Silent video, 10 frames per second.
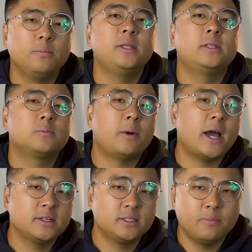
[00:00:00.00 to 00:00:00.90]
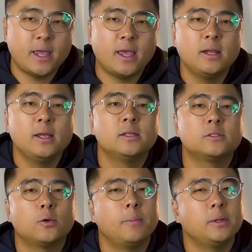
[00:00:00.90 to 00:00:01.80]
meet this buyer's demand,
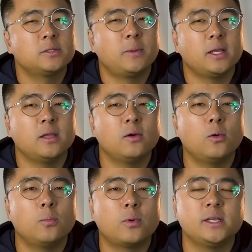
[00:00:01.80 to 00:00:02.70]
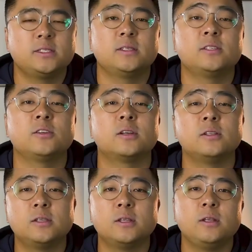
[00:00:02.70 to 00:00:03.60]
so I'm expecting home prices to
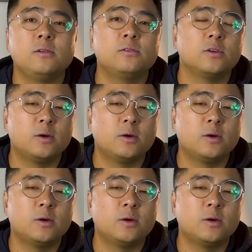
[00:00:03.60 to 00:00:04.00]
continue to